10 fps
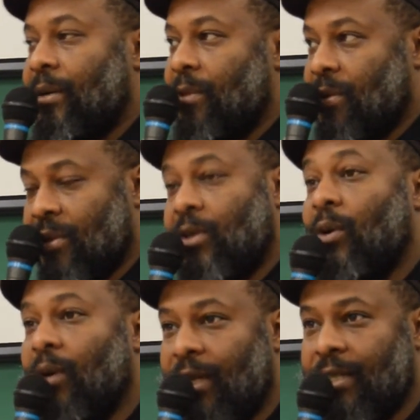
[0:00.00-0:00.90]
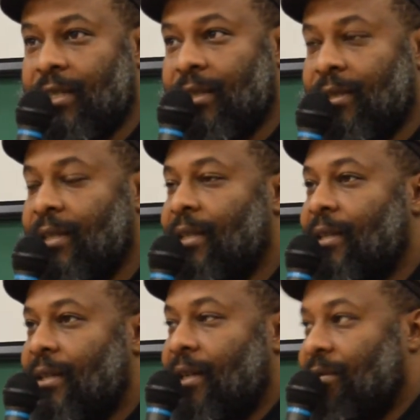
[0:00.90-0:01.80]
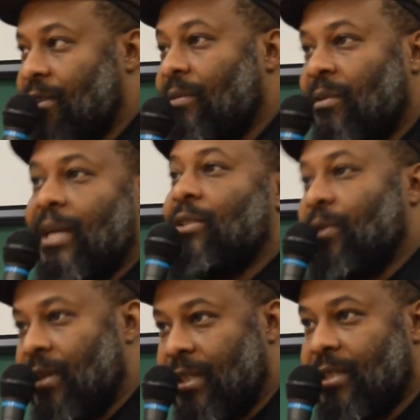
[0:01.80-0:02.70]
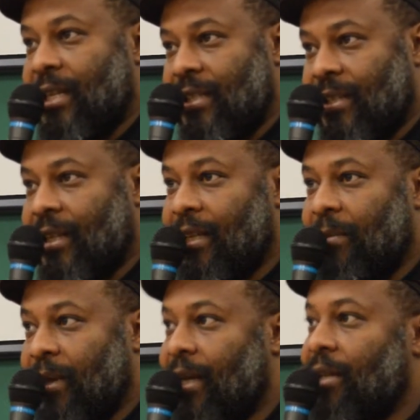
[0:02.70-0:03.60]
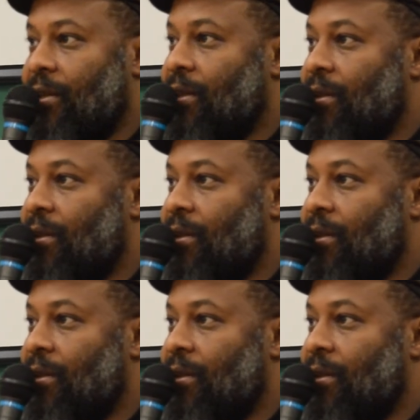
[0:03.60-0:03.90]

Which was a coalition of civil rights organizations that had come together